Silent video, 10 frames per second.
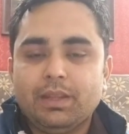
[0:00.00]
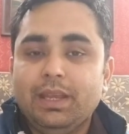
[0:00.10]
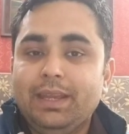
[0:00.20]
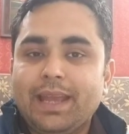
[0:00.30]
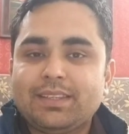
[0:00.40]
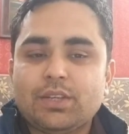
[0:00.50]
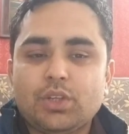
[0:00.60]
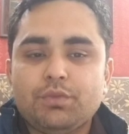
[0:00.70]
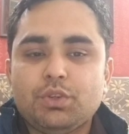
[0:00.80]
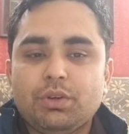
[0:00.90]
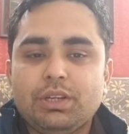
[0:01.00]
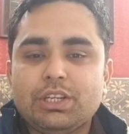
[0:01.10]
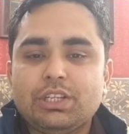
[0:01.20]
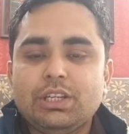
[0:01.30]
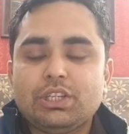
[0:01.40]
in excess of
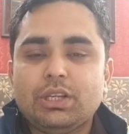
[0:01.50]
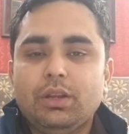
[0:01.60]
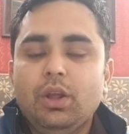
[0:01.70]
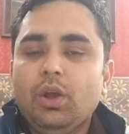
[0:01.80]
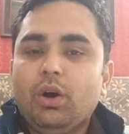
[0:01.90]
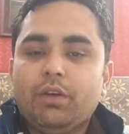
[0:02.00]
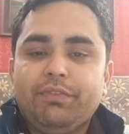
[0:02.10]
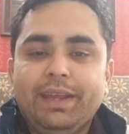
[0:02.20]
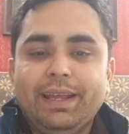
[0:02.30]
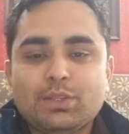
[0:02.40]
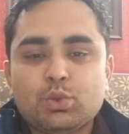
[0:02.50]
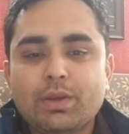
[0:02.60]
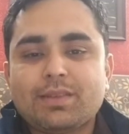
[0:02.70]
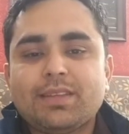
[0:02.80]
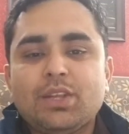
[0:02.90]
jurisdiction, or fails to
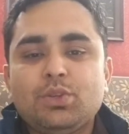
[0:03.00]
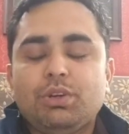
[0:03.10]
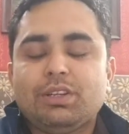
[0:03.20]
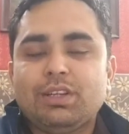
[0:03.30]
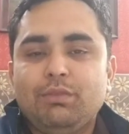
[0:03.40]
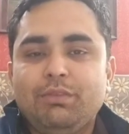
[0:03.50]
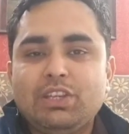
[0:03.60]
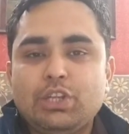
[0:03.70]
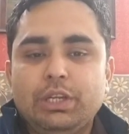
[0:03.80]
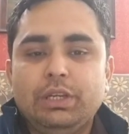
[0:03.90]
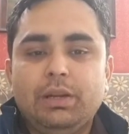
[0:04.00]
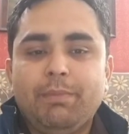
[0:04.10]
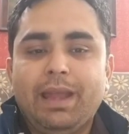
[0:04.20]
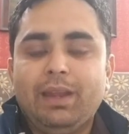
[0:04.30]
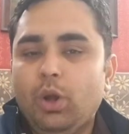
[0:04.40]
exercise jurisdiction vested in it
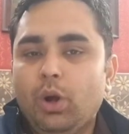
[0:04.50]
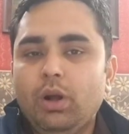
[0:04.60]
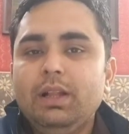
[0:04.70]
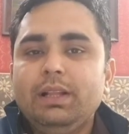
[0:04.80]
by law.